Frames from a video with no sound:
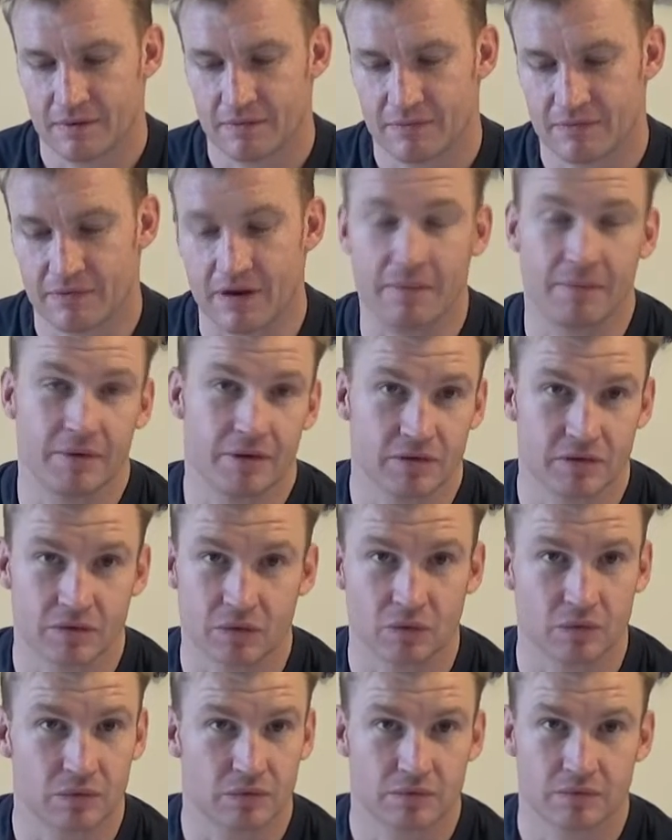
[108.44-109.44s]
Family's
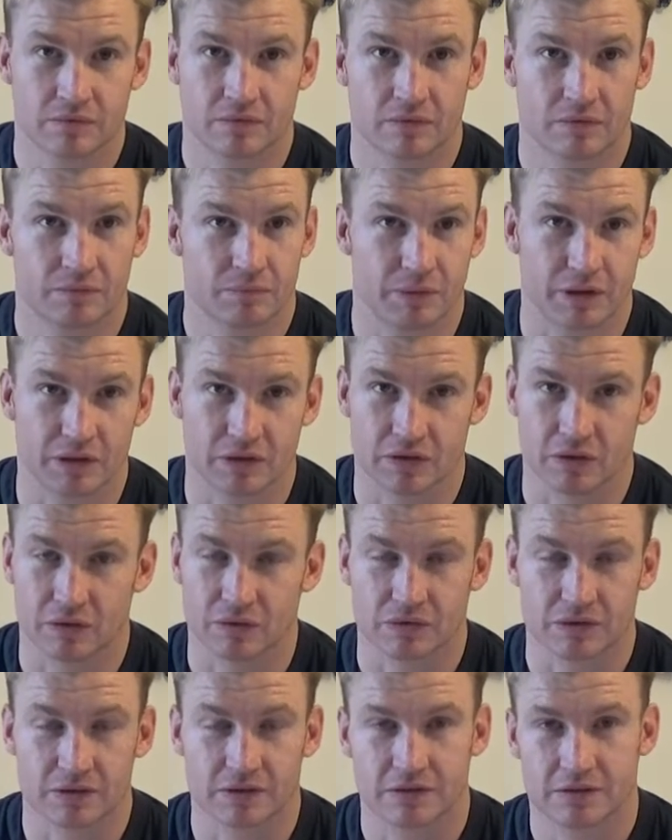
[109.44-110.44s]
all been
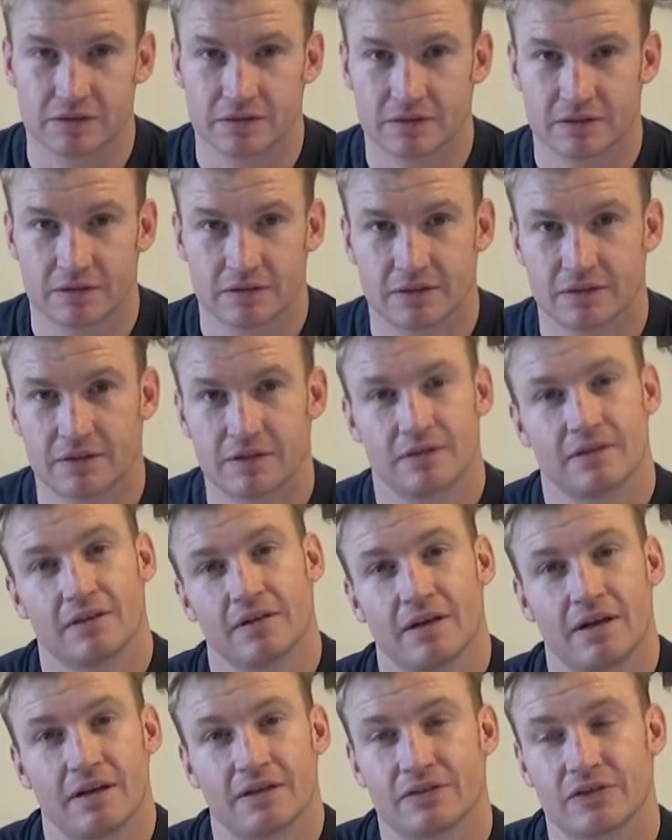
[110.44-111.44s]
soldiers.
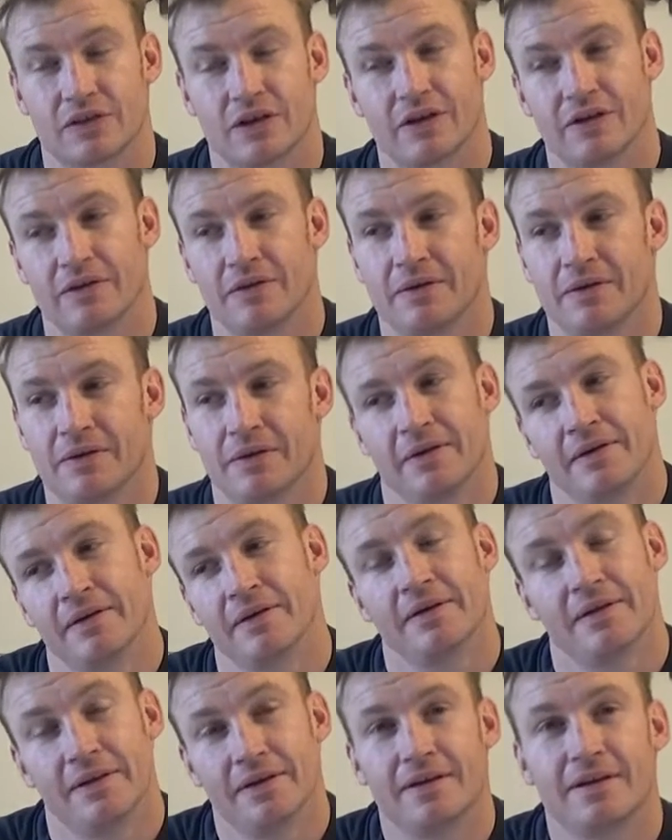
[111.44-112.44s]
So,
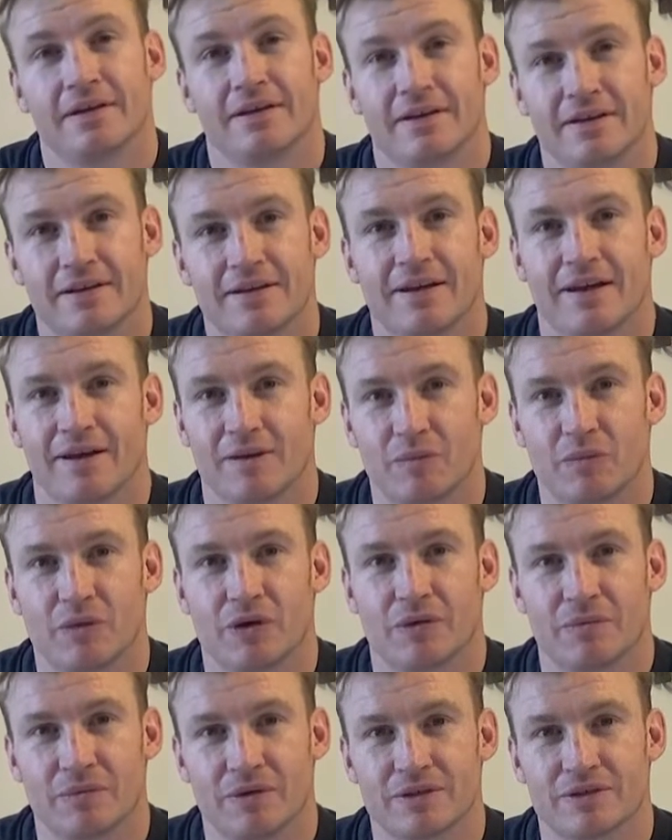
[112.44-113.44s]
yeah,
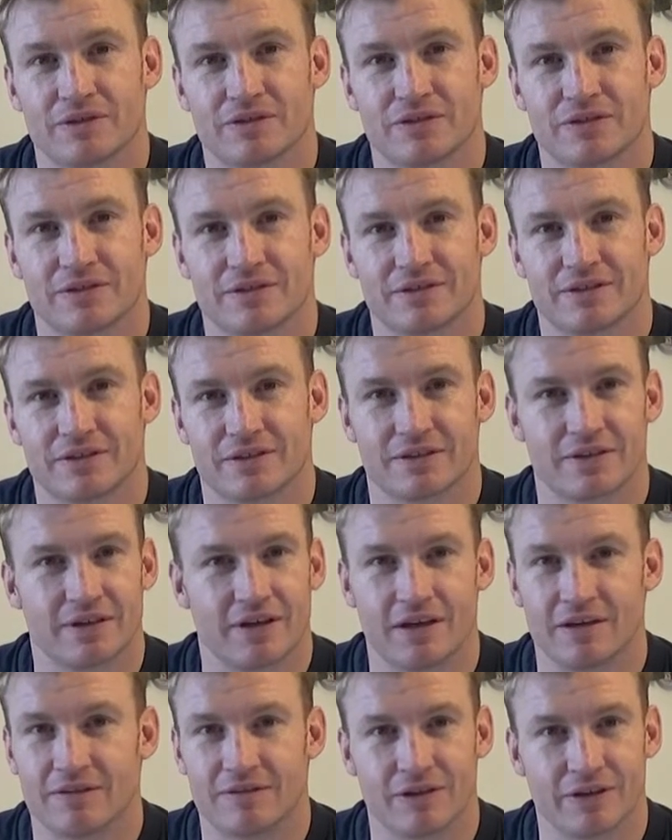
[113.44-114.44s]
pretty much just a
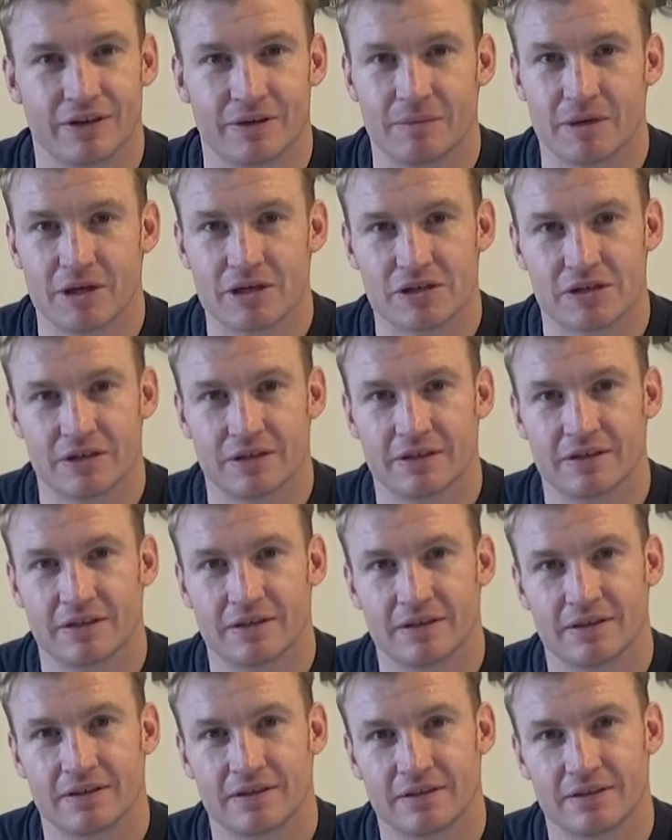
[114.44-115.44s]
lifelong ambition.
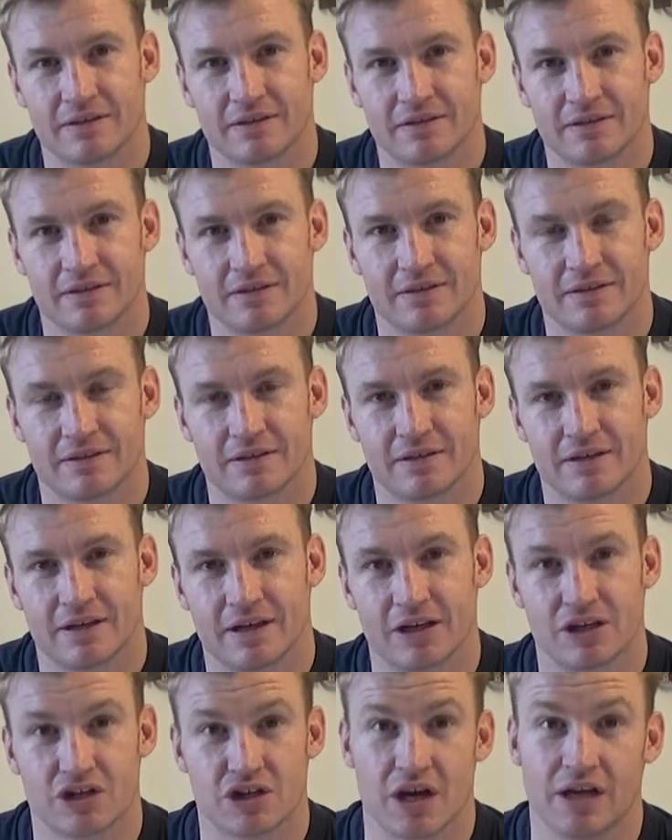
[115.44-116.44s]

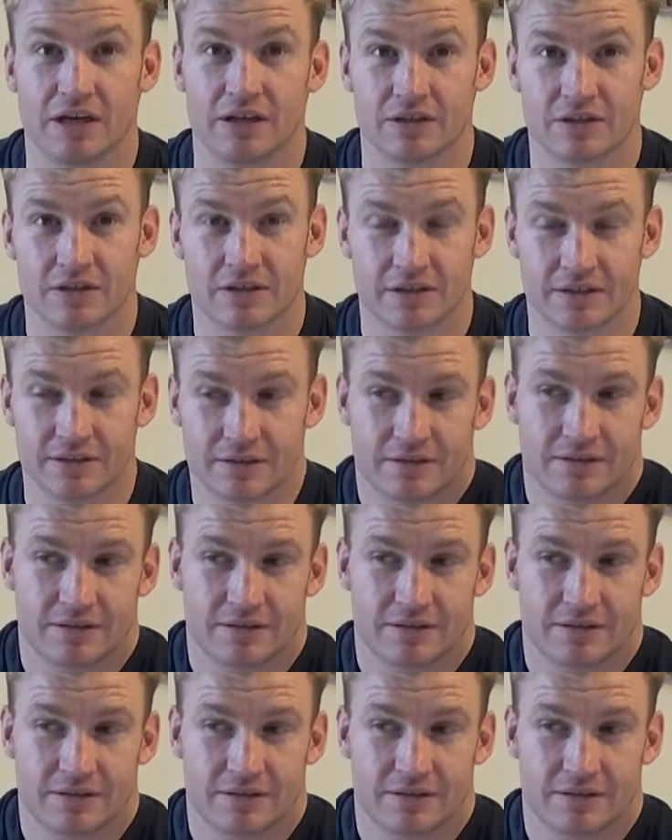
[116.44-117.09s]
And a challenge that